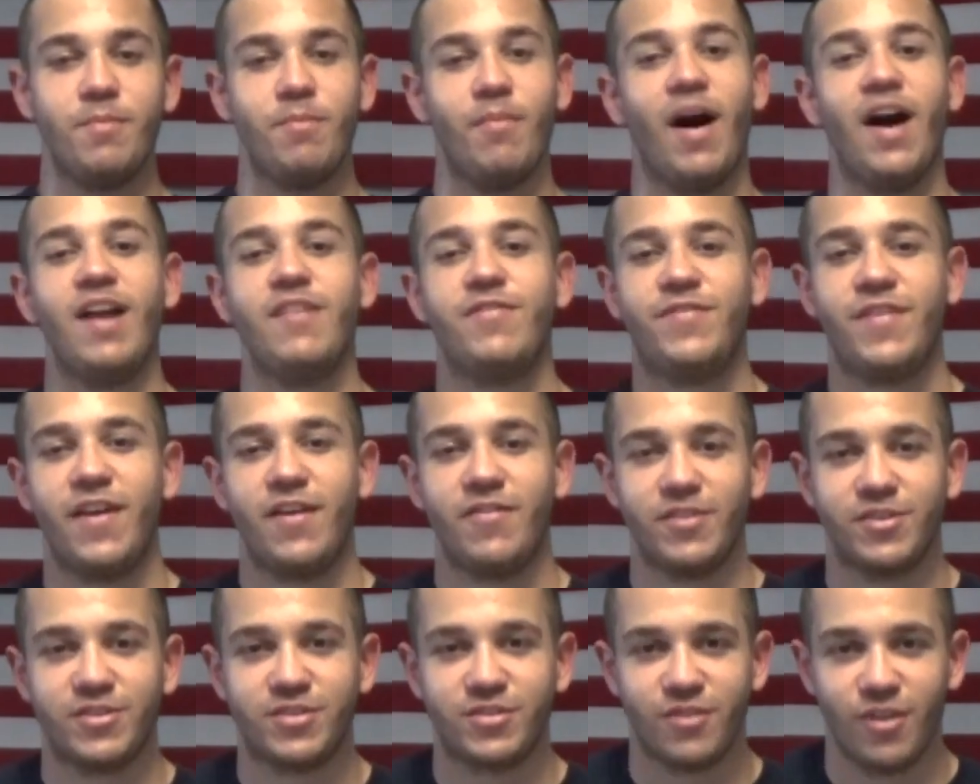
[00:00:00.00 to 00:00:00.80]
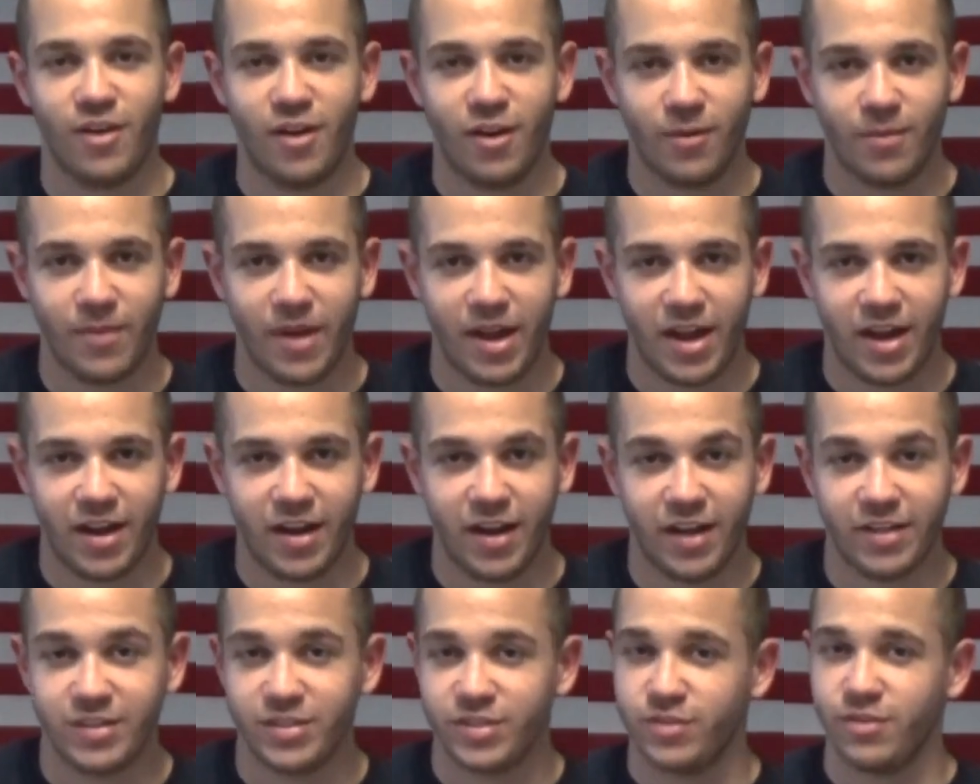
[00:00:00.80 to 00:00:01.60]
my favorite strongman
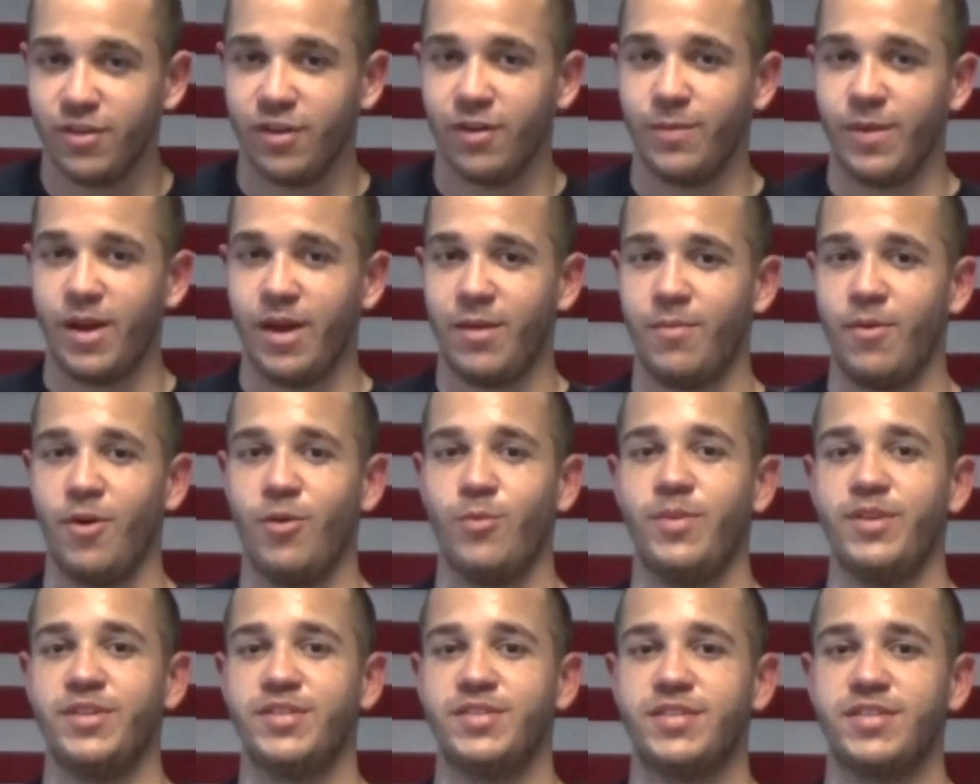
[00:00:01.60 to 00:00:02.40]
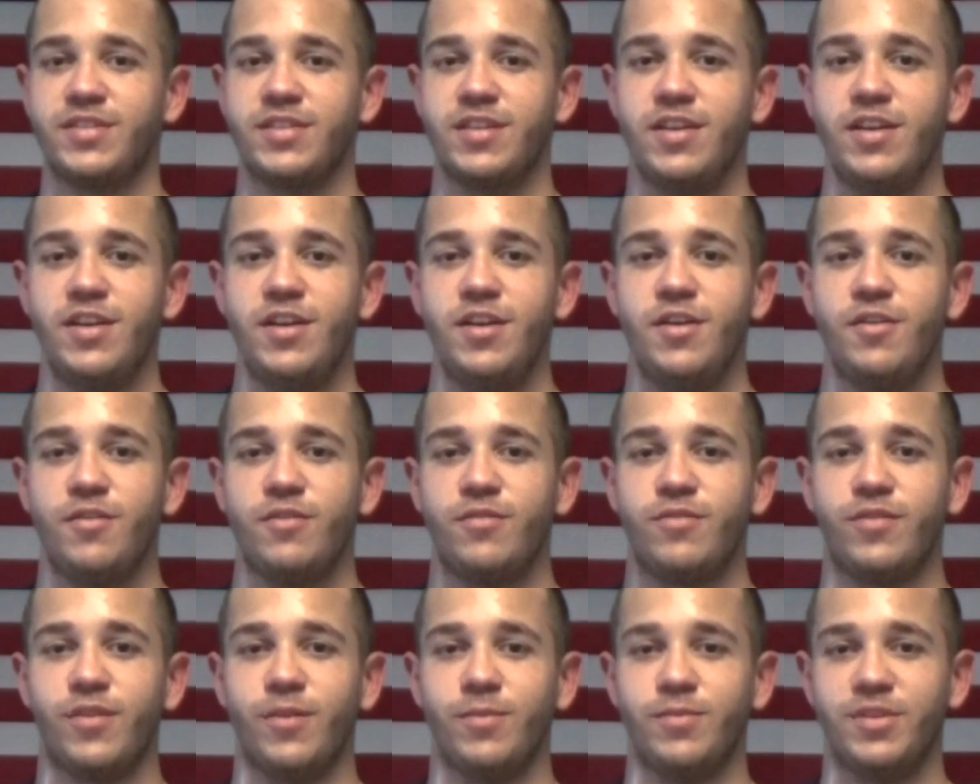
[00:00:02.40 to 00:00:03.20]
and strongman moments
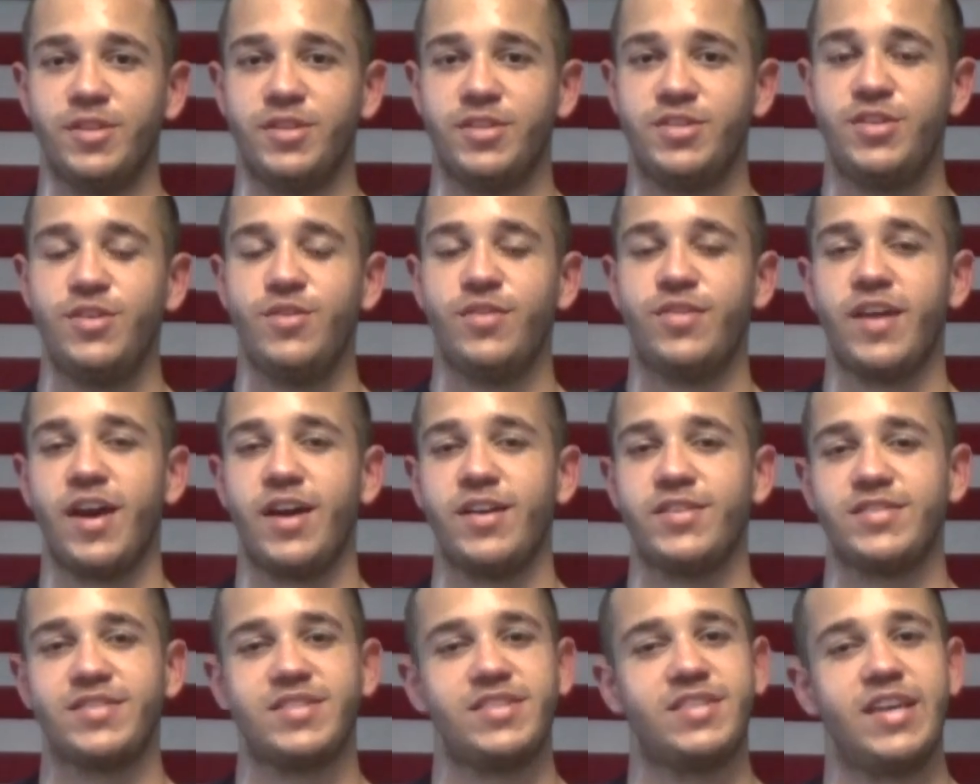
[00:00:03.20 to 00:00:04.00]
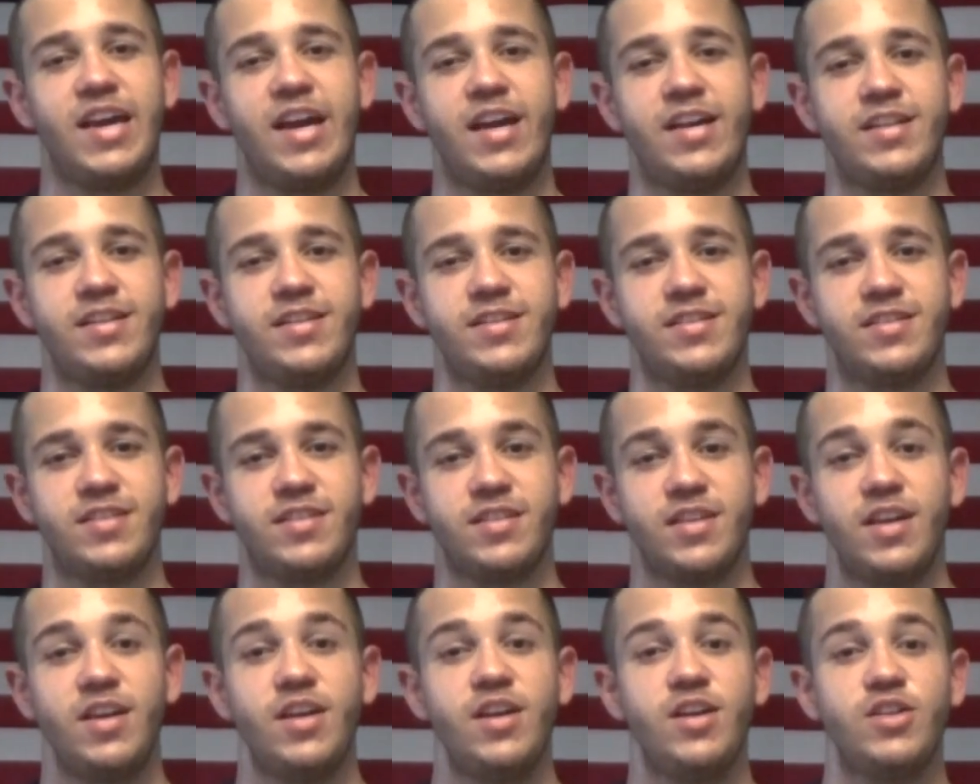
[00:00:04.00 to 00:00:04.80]
from the 2010s
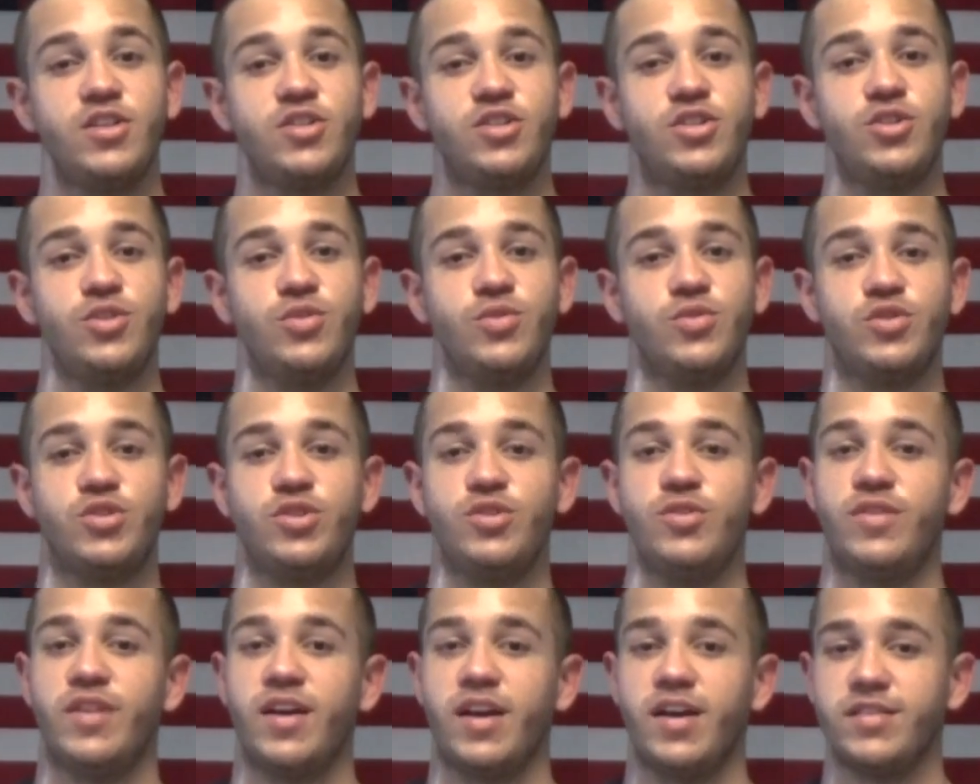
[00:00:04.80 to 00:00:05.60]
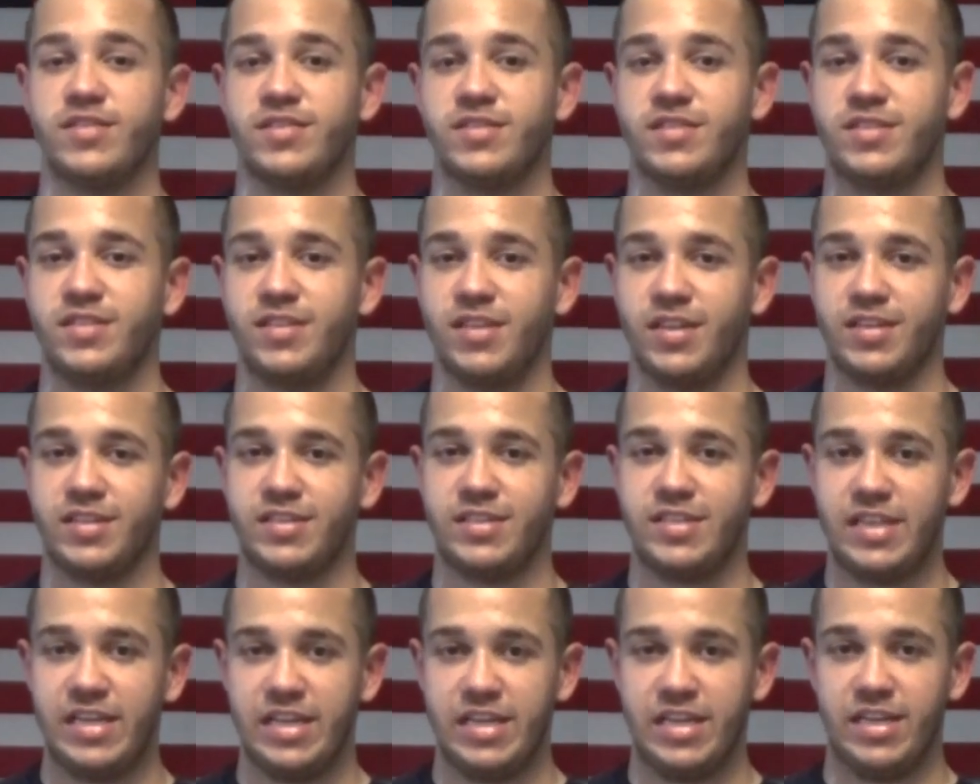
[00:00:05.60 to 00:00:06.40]
to
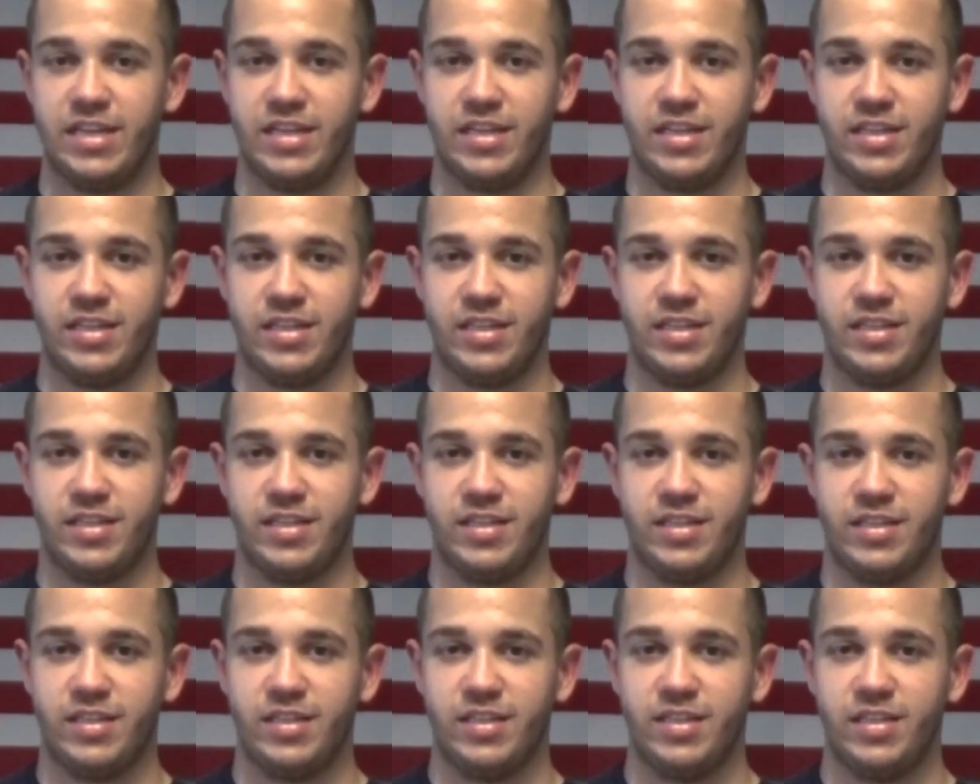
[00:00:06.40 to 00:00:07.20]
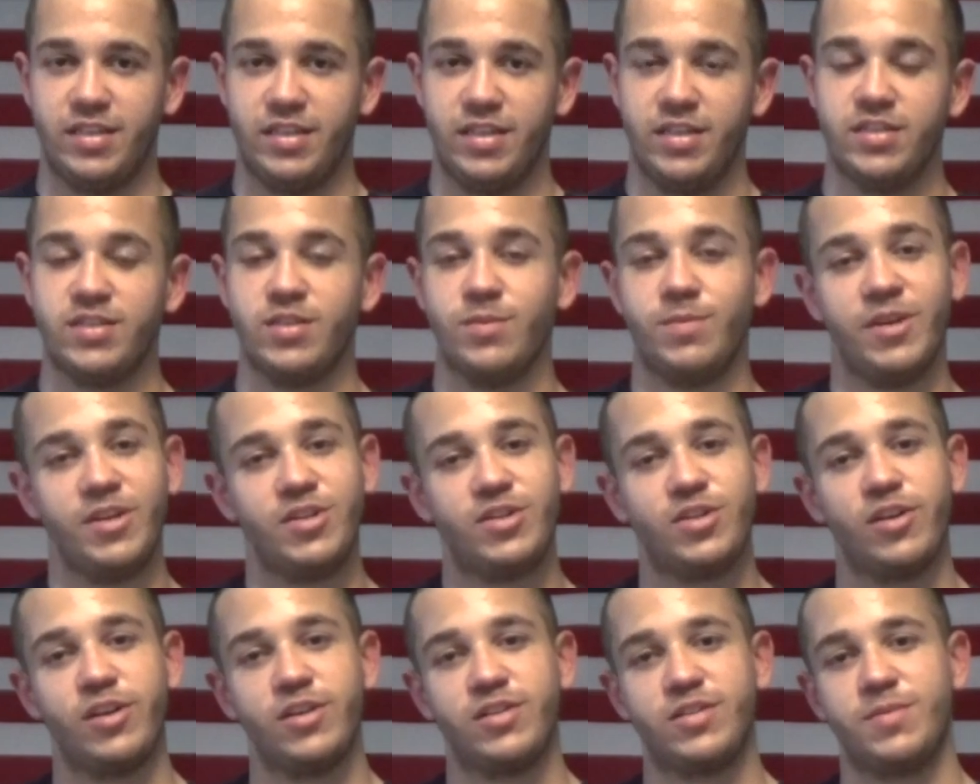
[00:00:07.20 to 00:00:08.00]
2016. So be
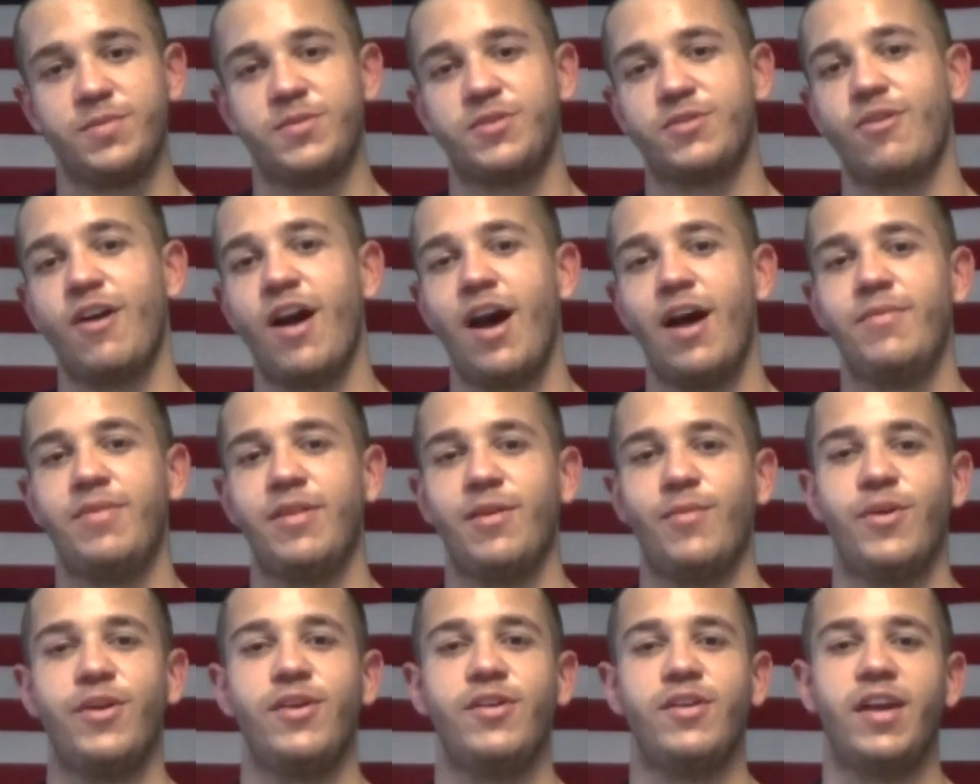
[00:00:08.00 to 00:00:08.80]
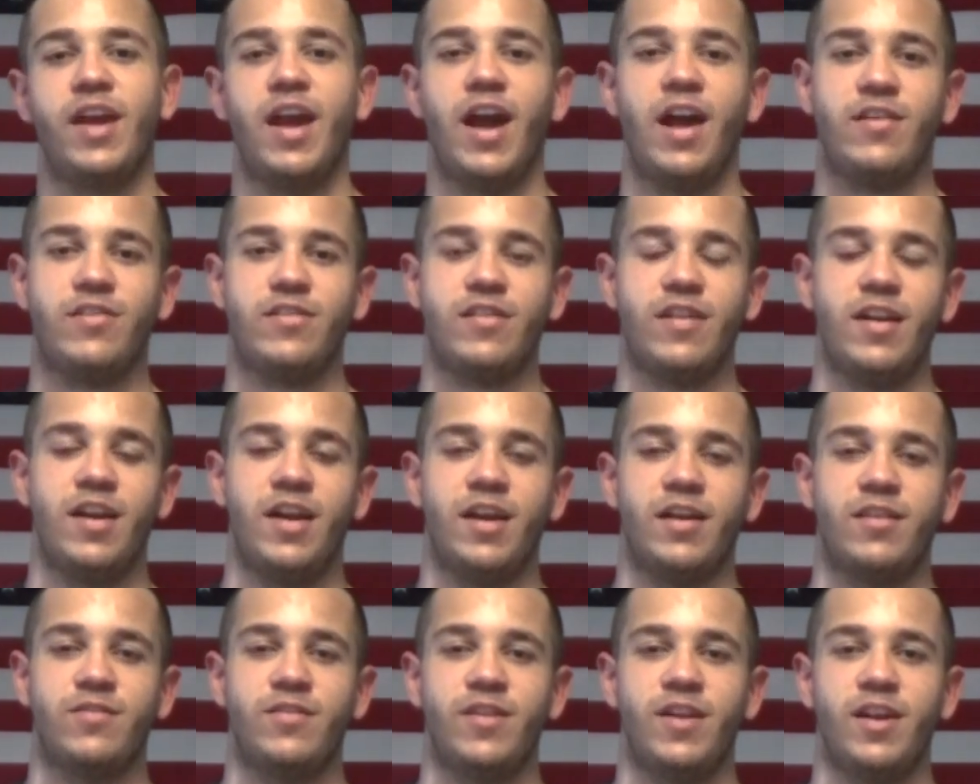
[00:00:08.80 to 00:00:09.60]
sure to subscribe that way you can catch that
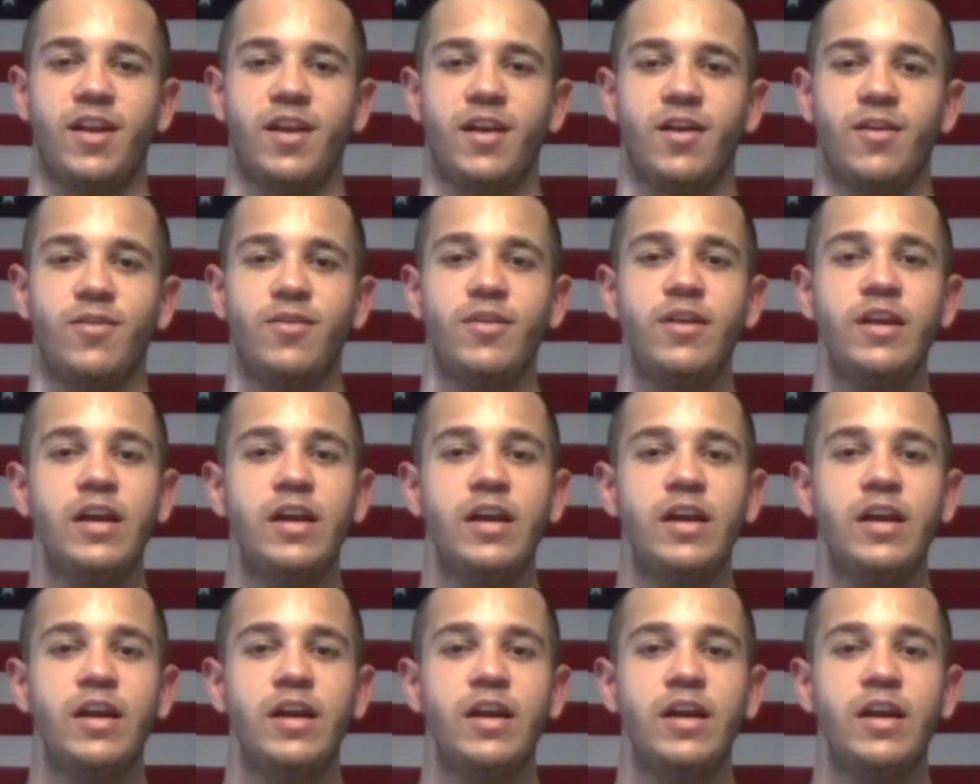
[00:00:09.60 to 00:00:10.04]
next video,